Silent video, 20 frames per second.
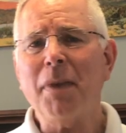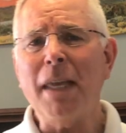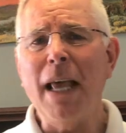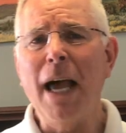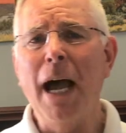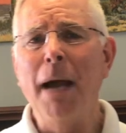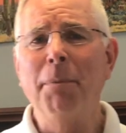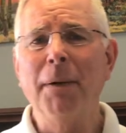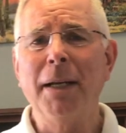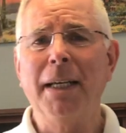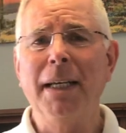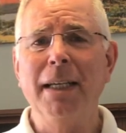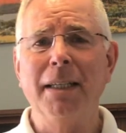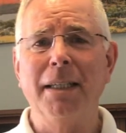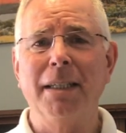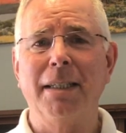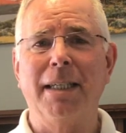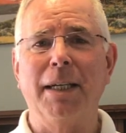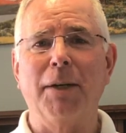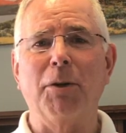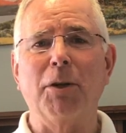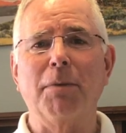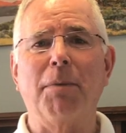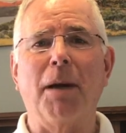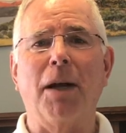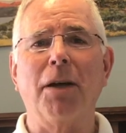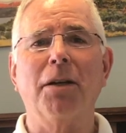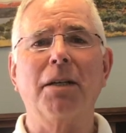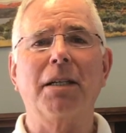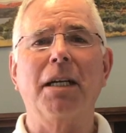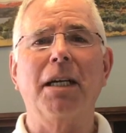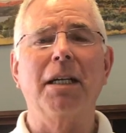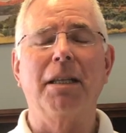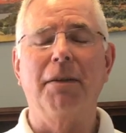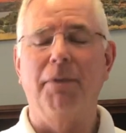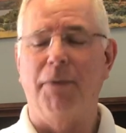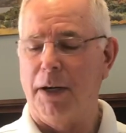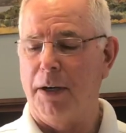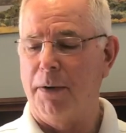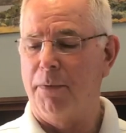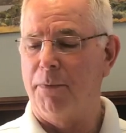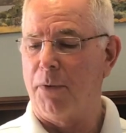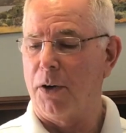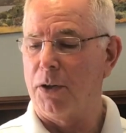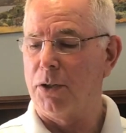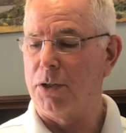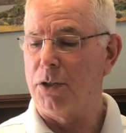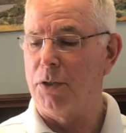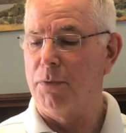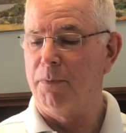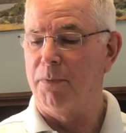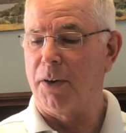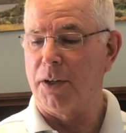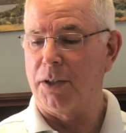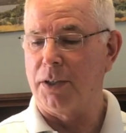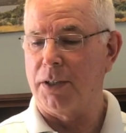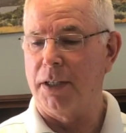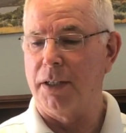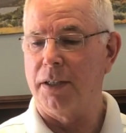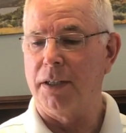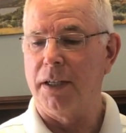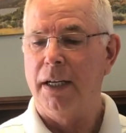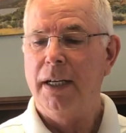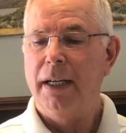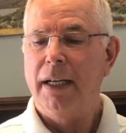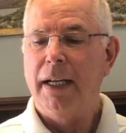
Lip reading: I begin the series by looking at the very first verses.